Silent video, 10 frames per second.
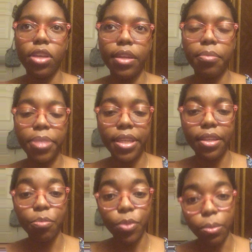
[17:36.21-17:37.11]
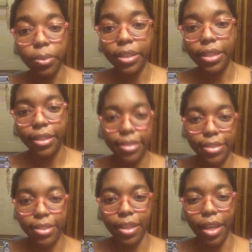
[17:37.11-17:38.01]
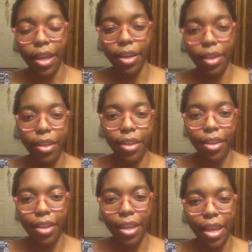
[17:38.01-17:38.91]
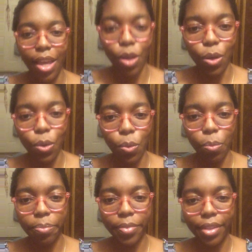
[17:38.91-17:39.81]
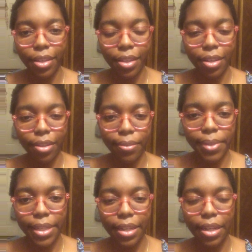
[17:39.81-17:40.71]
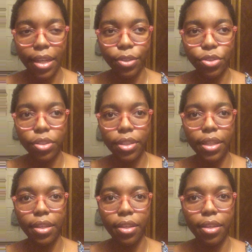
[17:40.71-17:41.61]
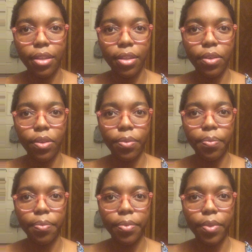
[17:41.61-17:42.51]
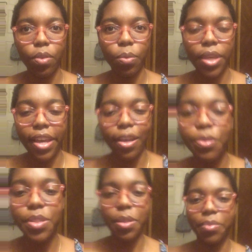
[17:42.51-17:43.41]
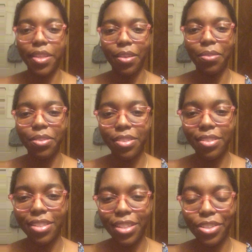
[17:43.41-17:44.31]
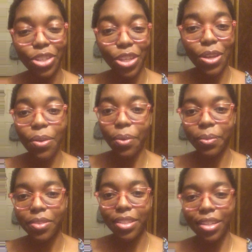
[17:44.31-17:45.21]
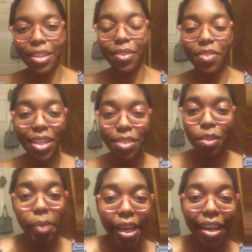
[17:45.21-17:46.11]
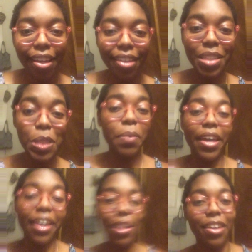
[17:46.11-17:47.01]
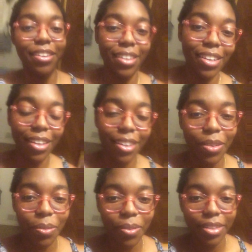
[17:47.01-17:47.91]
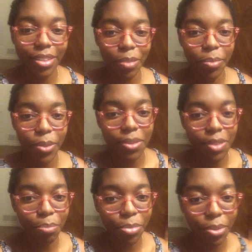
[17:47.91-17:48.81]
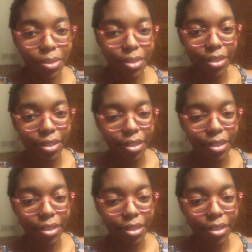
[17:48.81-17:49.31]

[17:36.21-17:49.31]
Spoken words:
and be immobilized at home. We can actually we have something to use. And if that's a pad, it's a pad. One of the most simple